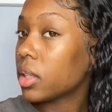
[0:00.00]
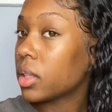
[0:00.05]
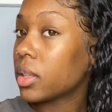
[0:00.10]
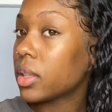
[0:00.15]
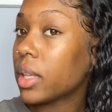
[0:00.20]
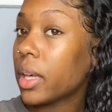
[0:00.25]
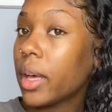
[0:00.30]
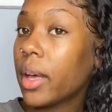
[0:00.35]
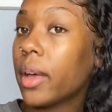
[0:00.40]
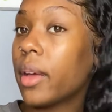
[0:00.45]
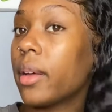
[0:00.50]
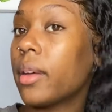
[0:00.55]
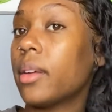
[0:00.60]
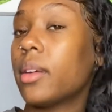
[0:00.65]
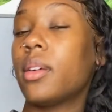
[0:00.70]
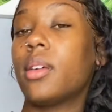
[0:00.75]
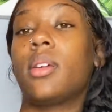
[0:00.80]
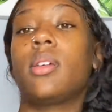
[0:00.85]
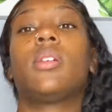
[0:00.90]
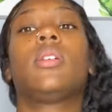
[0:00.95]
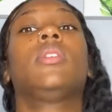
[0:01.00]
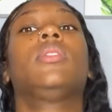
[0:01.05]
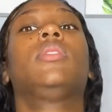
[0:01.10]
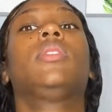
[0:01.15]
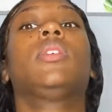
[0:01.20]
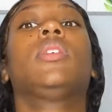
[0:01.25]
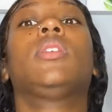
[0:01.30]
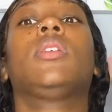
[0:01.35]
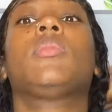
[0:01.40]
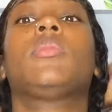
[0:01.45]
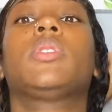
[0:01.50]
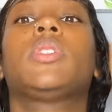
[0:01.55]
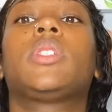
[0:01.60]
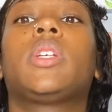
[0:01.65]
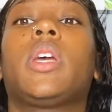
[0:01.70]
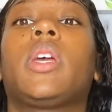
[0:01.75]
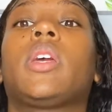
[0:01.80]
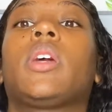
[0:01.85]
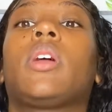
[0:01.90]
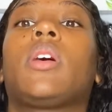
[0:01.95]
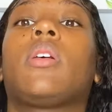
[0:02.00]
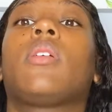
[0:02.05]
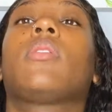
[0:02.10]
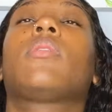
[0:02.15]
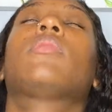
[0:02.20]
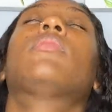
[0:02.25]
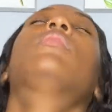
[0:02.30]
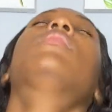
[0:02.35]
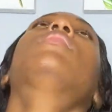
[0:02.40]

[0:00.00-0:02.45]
that, And then I'm gonna shake it out.